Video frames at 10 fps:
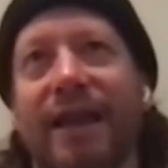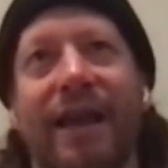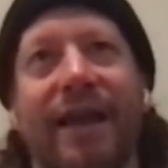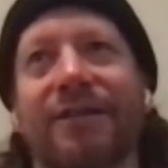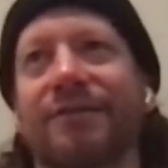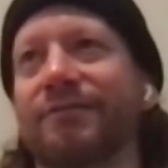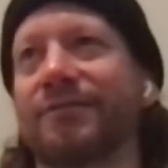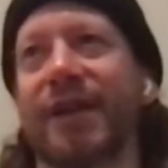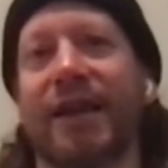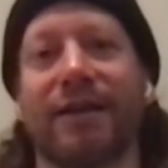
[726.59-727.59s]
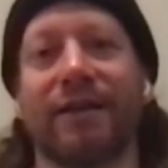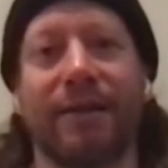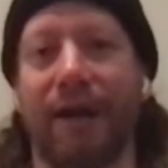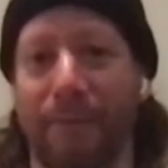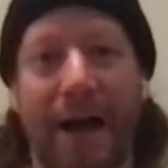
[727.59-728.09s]
and take like
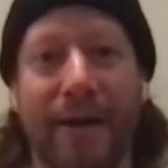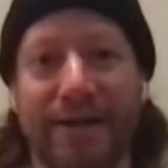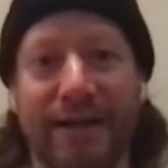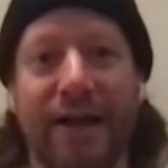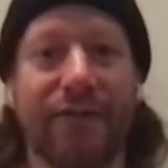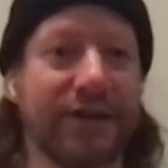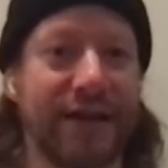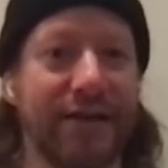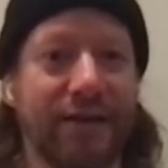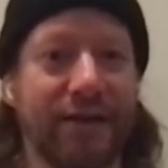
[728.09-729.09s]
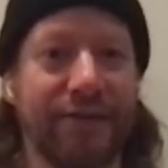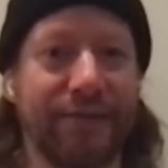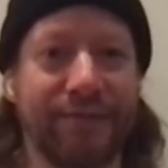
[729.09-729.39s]
by myself, because I don't live